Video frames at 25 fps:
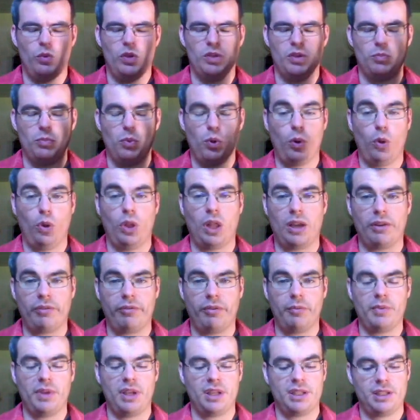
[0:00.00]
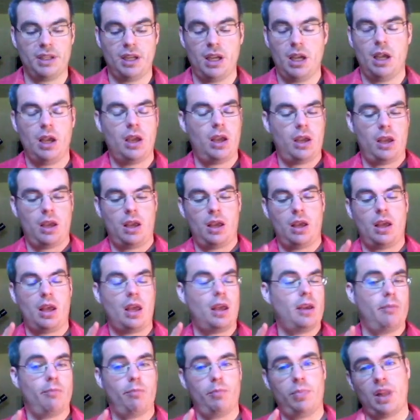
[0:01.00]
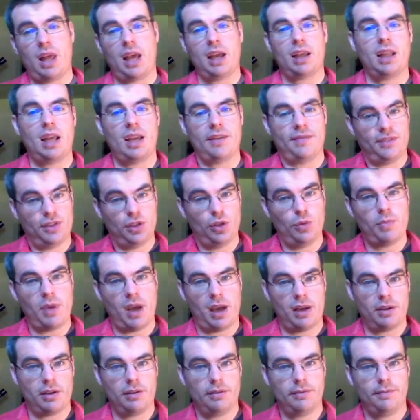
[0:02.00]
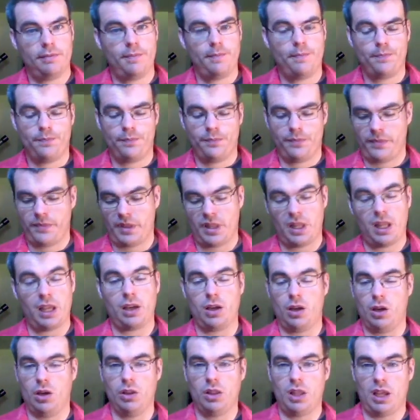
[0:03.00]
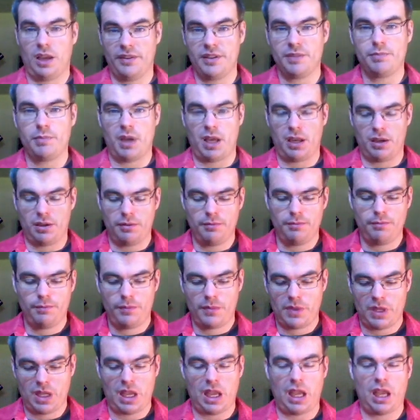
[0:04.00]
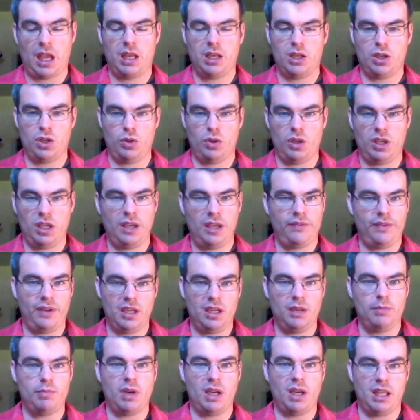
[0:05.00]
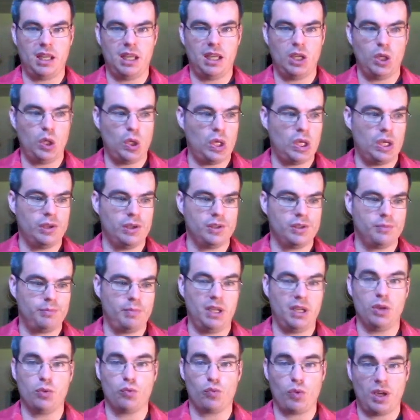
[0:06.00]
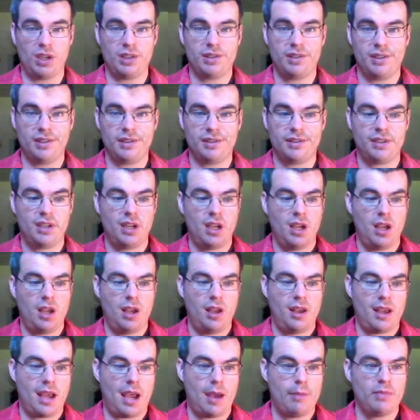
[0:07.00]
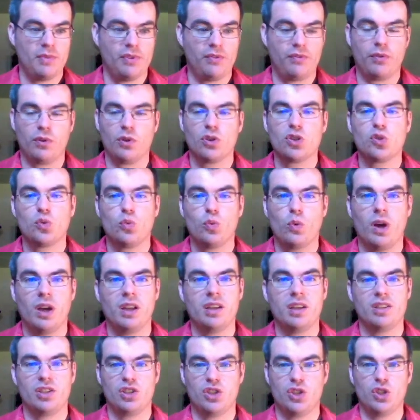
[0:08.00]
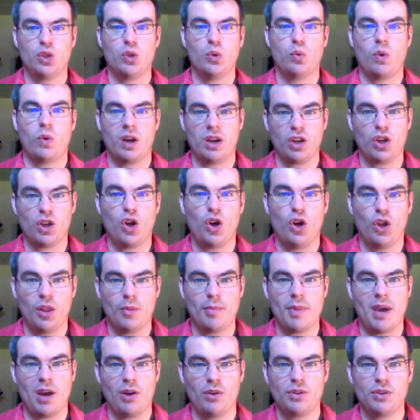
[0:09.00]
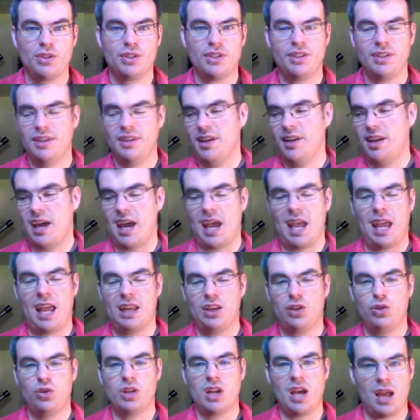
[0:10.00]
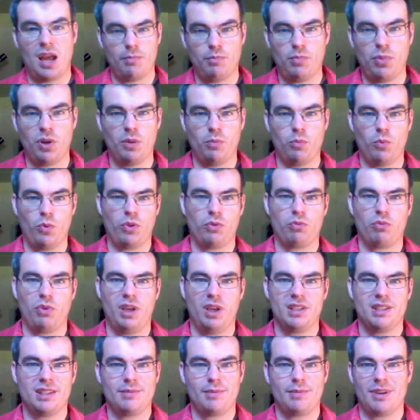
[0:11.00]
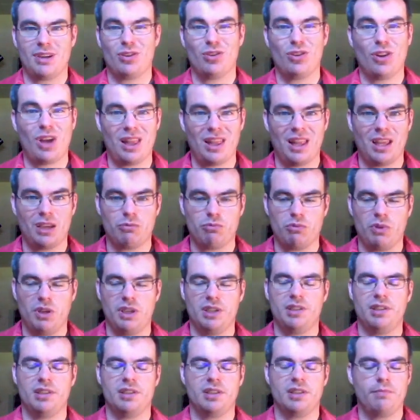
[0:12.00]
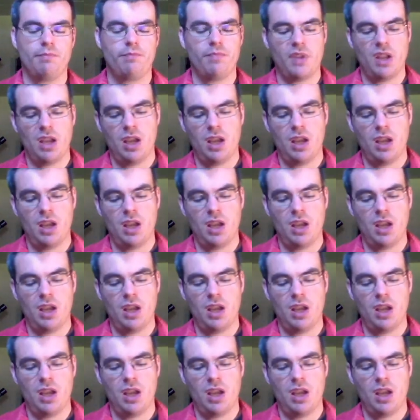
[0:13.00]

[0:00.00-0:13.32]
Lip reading: pull out from this. Black lives do matter, like all lives matter. And if anybody is being racist, I'm the first one to want to call them out. I do not put up with racism. I do not like racism.